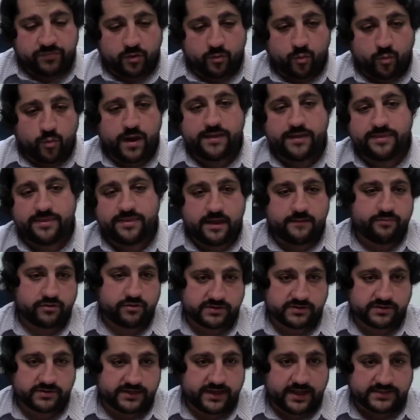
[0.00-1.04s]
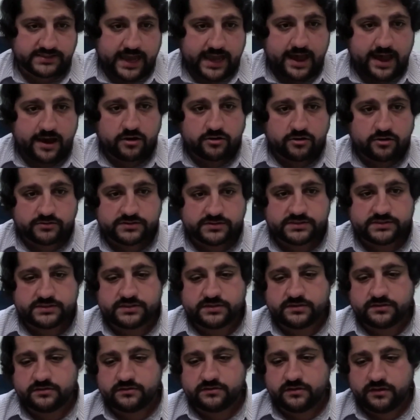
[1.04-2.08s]
When that person gets
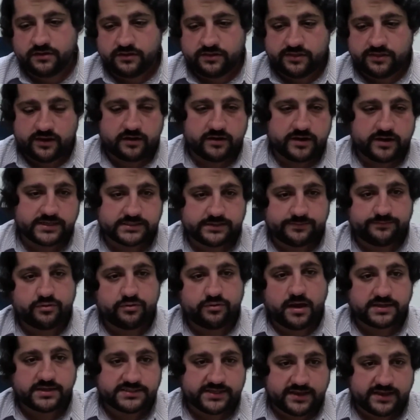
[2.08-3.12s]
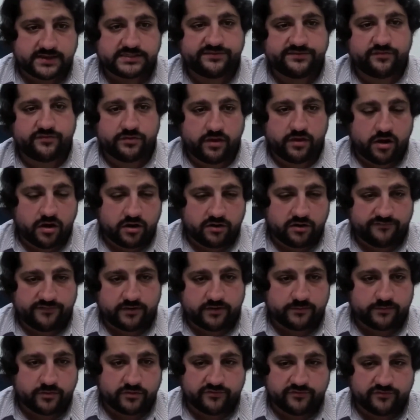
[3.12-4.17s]
housed, there is a process for the RV
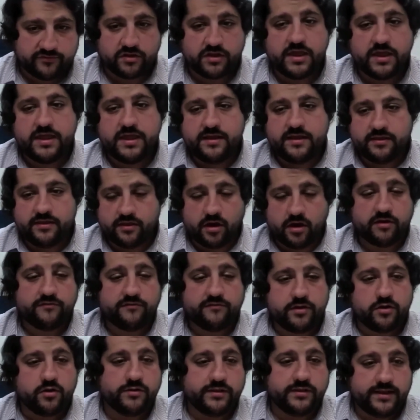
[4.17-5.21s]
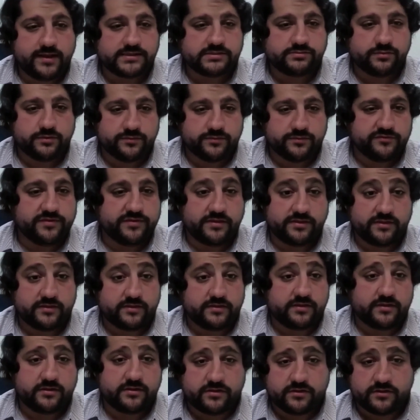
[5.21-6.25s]
removal. The RV only gets removed and the,
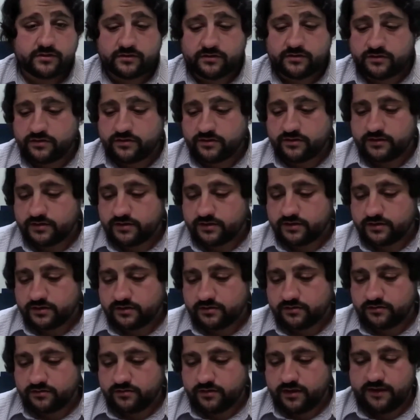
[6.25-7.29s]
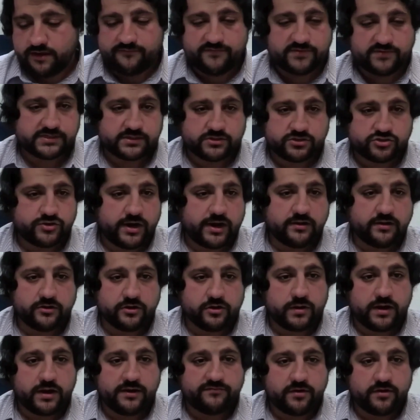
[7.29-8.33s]
the the the, if it's a trailer
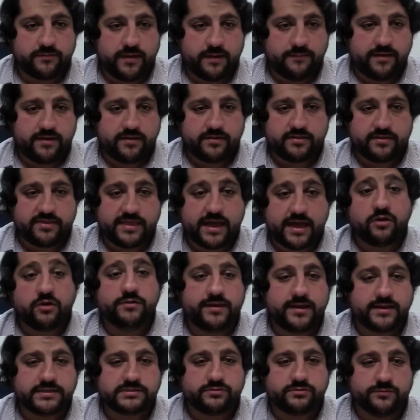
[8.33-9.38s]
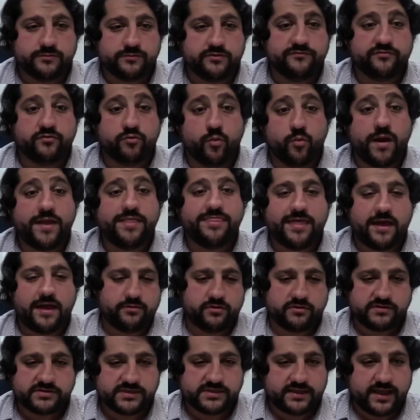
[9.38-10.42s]
or whatever it may be, that only gets removed when that
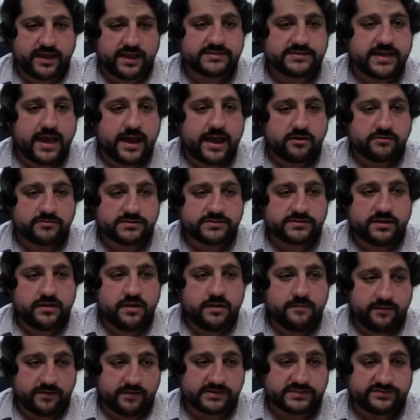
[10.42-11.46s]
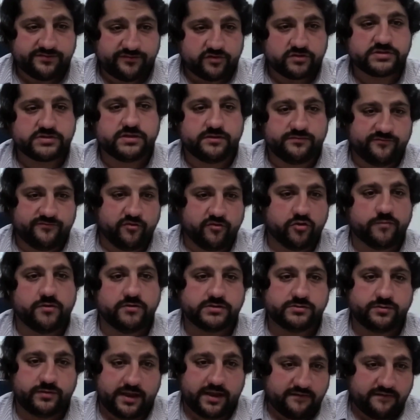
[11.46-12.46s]
person gets housed. Because first and foremost,